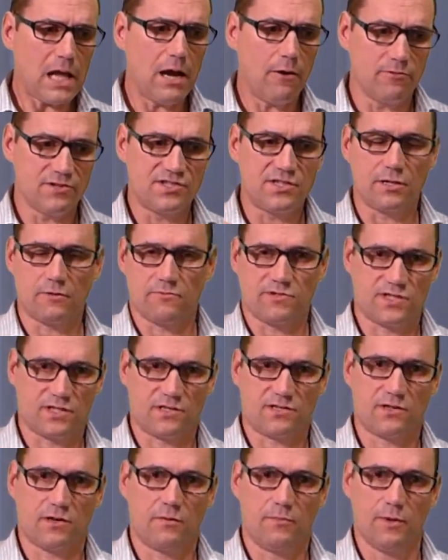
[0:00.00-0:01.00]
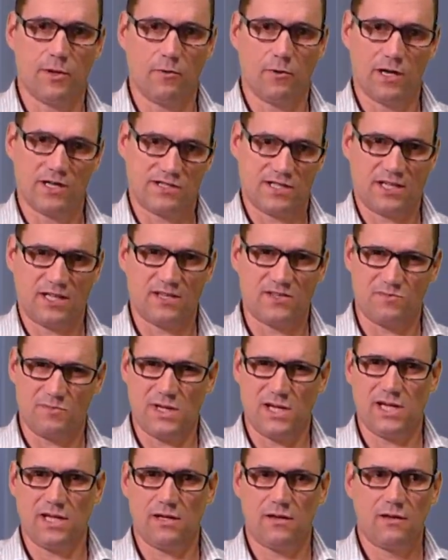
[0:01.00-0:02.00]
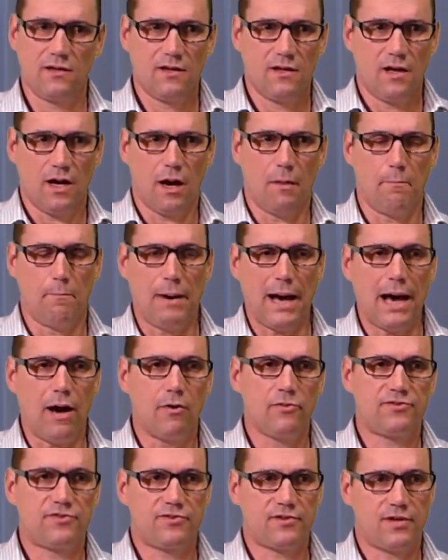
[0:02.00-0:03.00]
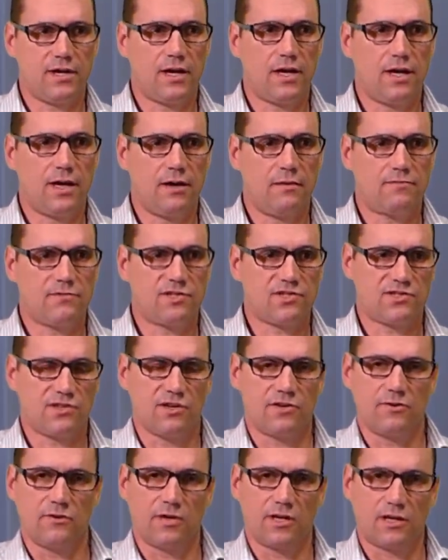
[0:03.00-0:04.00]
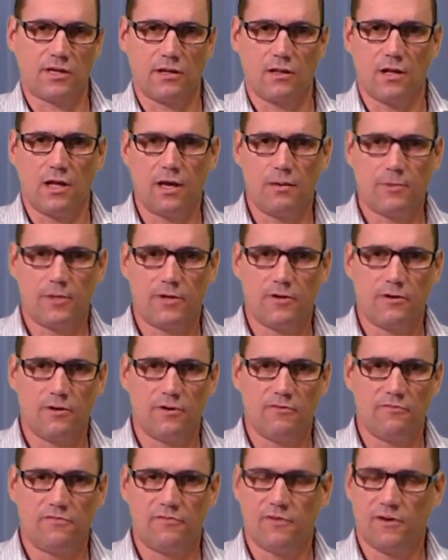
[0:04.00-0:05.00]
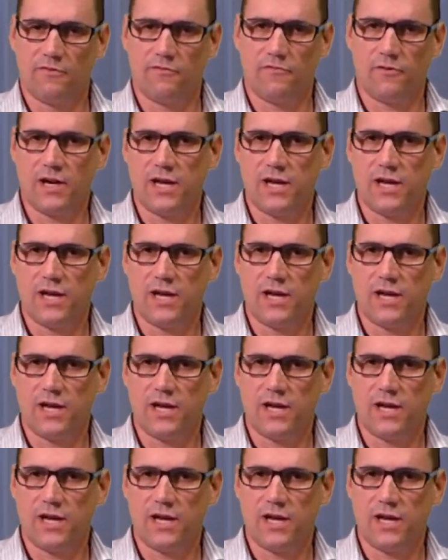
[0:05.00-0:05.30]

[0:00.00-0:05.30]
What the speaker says: I would stick with 600 milliwatts. It gives me about just under a kilometer of